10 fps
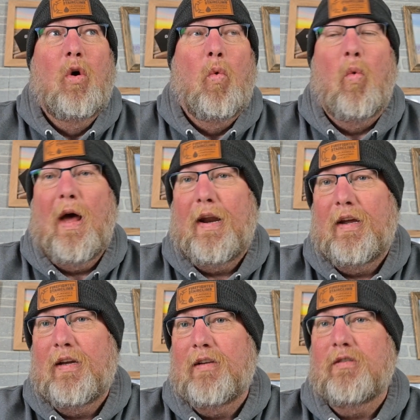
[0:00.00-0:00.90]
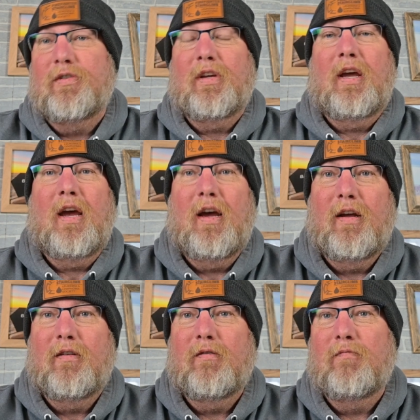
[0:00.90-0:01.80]
weddings
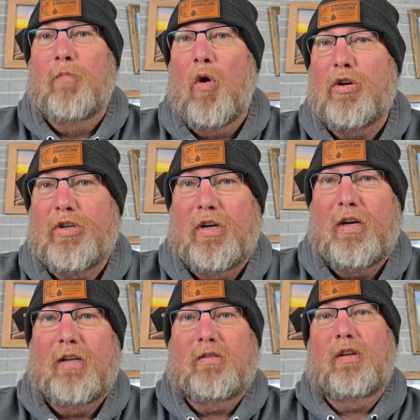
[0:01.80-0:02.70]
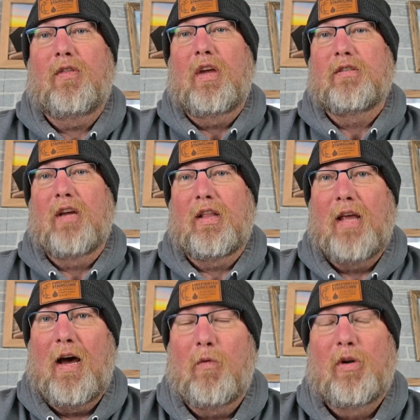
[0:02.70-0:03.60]
and portraits and things like
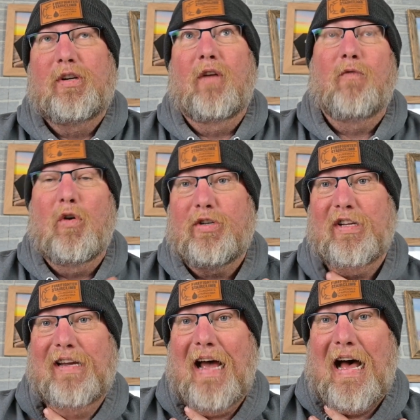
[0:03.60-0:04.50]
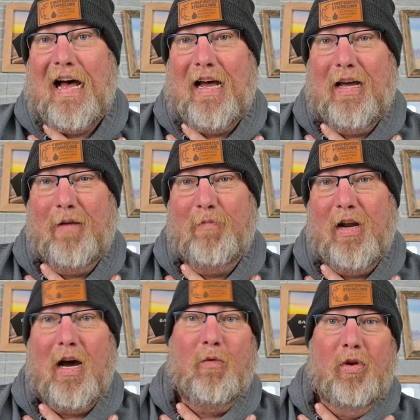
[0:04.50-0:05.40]
that, which unfortunately I'm
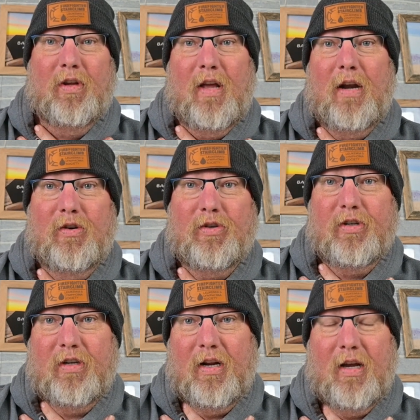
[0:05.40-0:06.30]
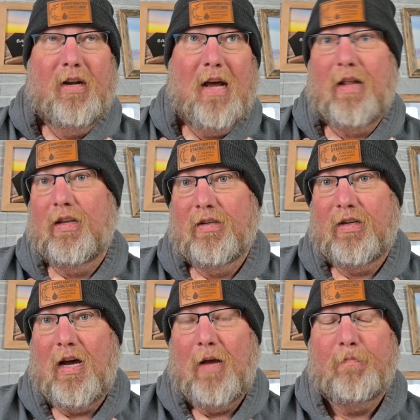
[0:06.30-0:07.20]
not really that interested in at this
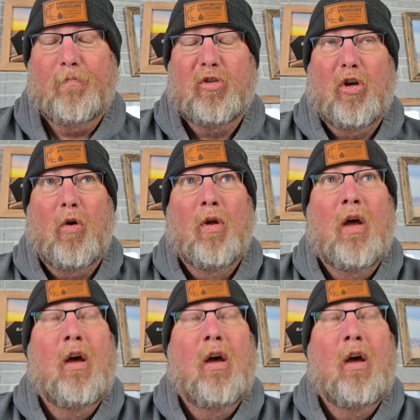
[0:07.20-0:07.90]
time. So,